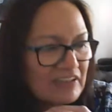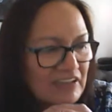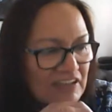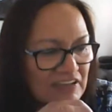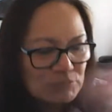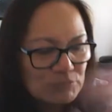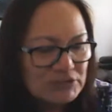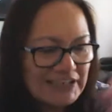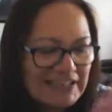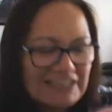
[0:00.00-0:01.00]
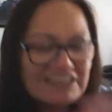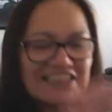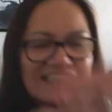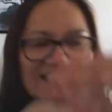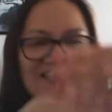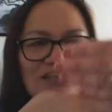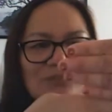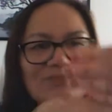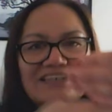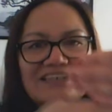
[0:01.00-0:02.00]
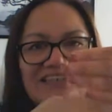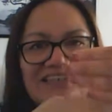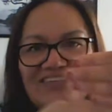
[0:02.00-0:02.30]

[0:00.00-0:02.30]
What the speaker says: put your hand together, no bigger than that.